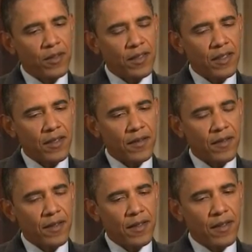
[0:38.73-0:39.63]
to
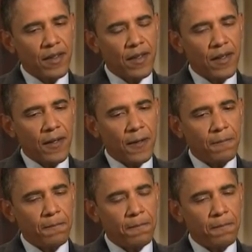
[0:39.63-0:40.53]

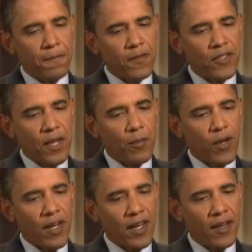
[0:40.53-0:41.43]

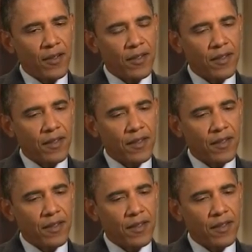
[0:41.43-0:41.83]
separate out